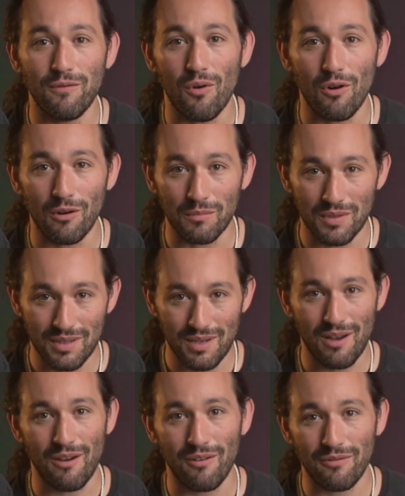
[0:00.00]
forms
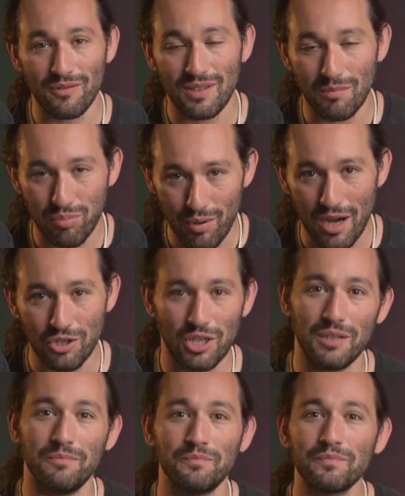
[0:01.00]
of
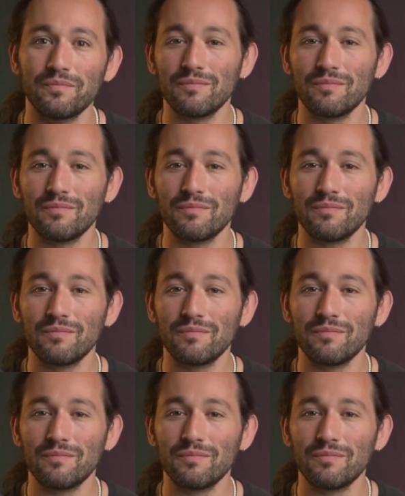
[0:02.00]
depression.